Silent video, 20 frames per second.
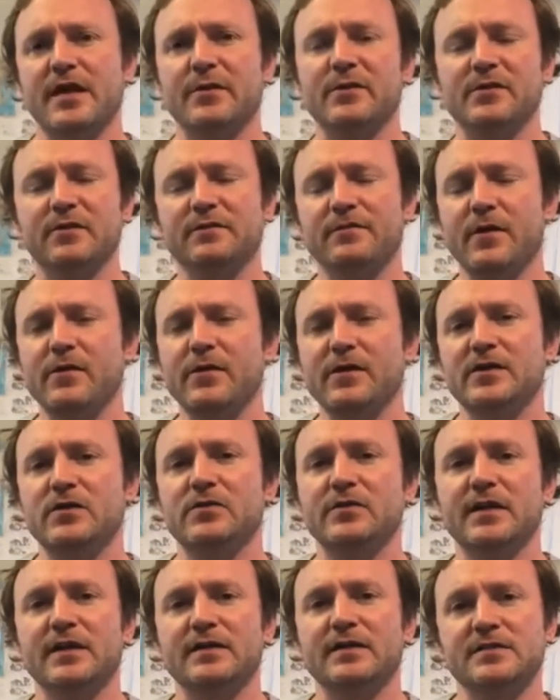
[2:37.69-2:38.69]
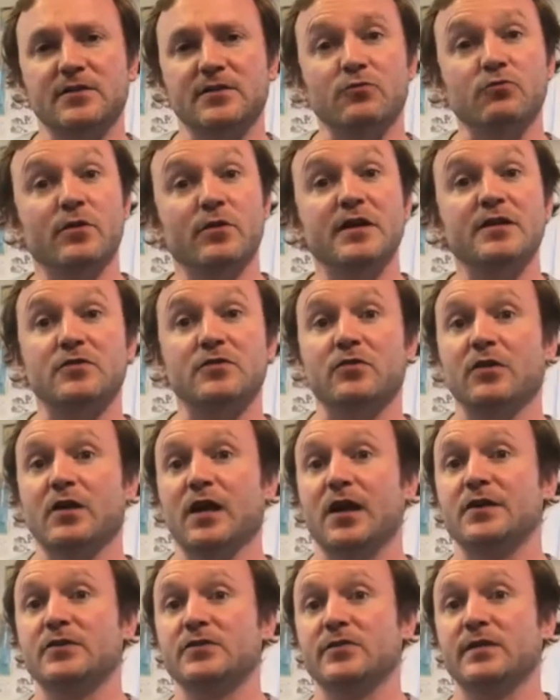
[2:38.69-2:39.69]
It was very unique to the region or
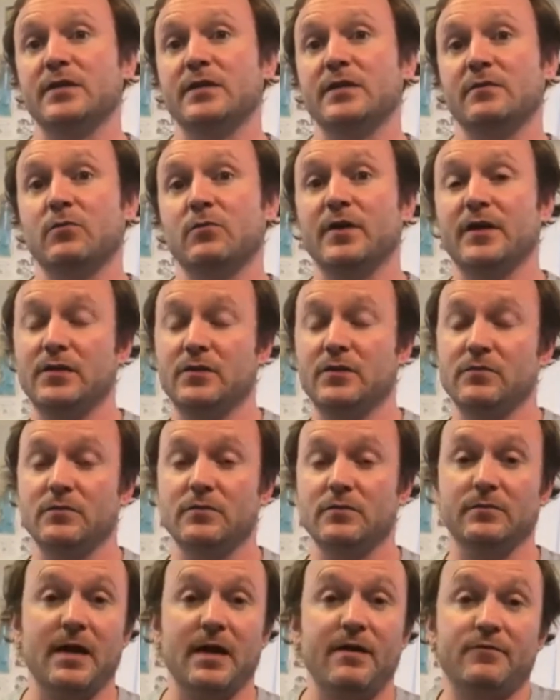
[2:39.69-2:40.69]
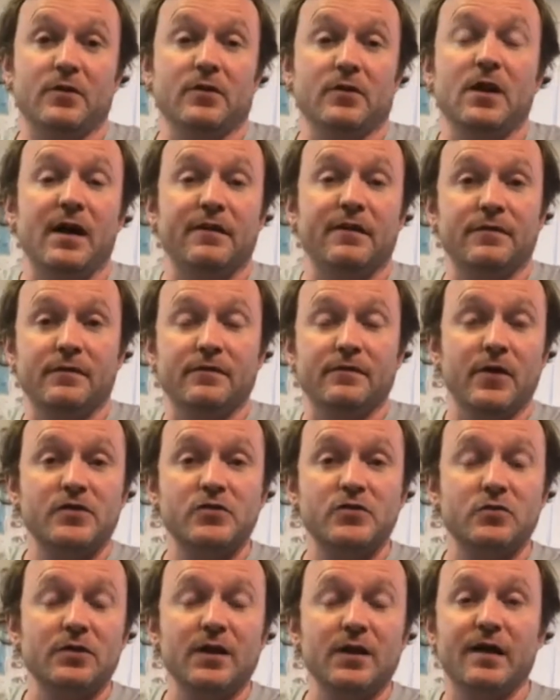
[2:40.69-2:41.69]
country where you have your life, your
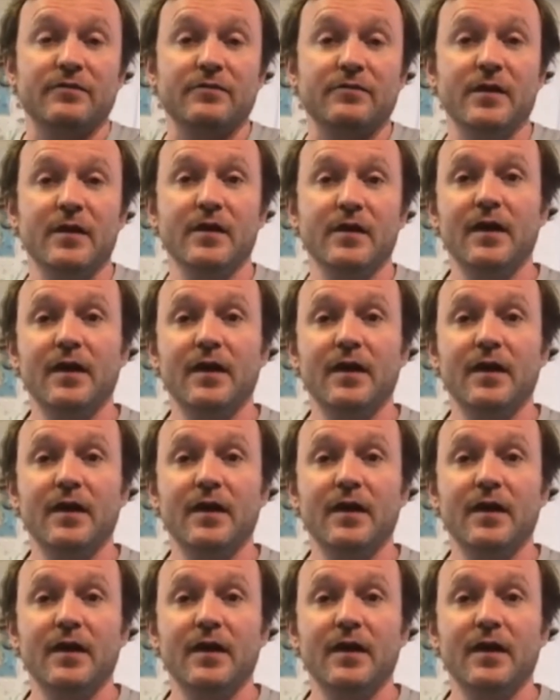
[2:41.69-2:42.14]
virtual life,